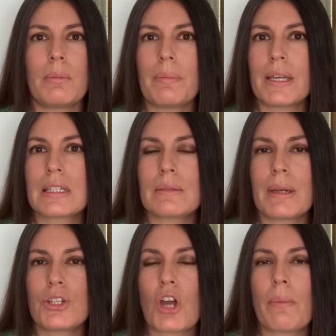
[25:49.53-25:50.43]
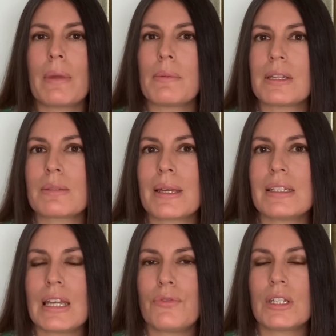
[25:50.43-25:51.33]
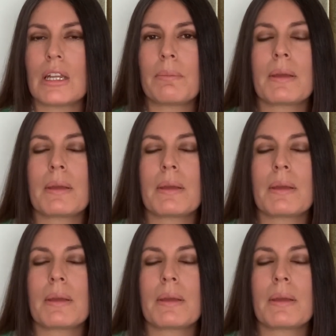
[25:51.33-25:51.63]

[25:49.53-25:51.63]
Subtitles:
Maybe it's my job, maybe it's my safety net,